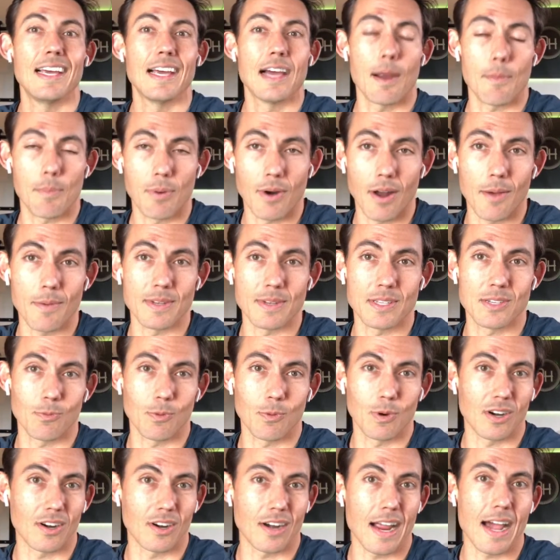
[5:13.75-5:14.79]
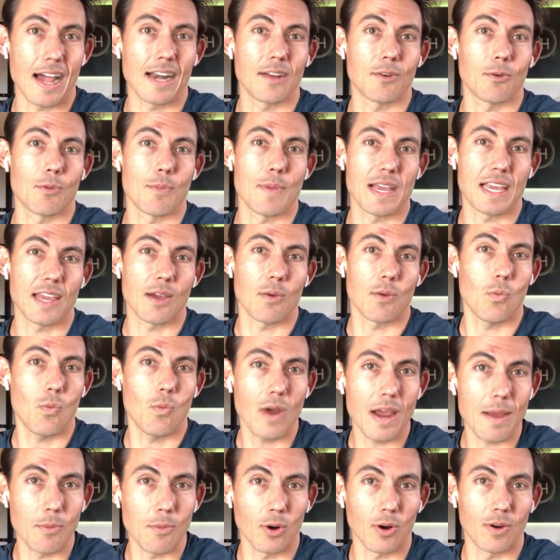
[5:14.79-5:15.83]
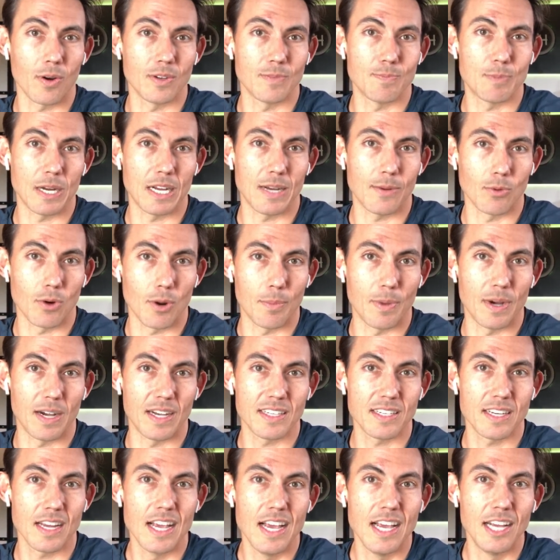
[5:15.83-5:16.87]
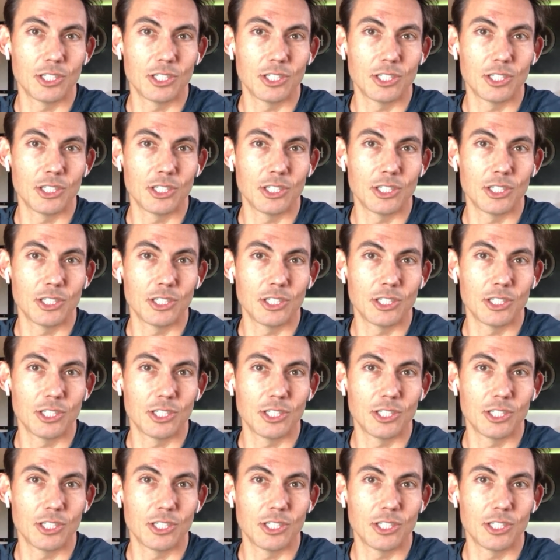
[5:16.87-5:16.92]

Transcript: I promise we're at it. We're making it way more robust.